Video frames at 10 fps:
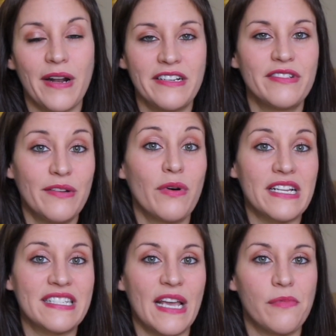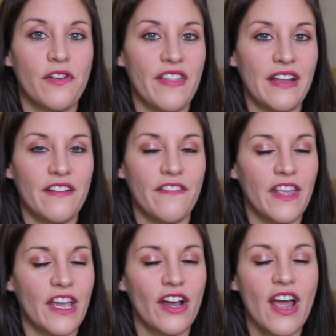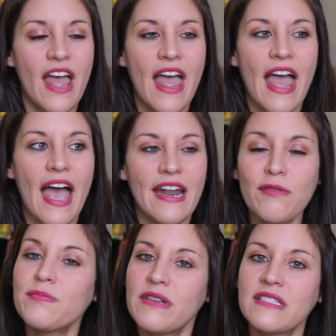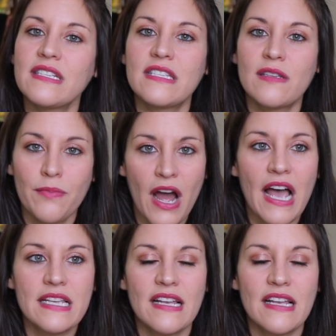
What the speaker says: but I did want to see it before the end of the year. And I was pleasantly surprised.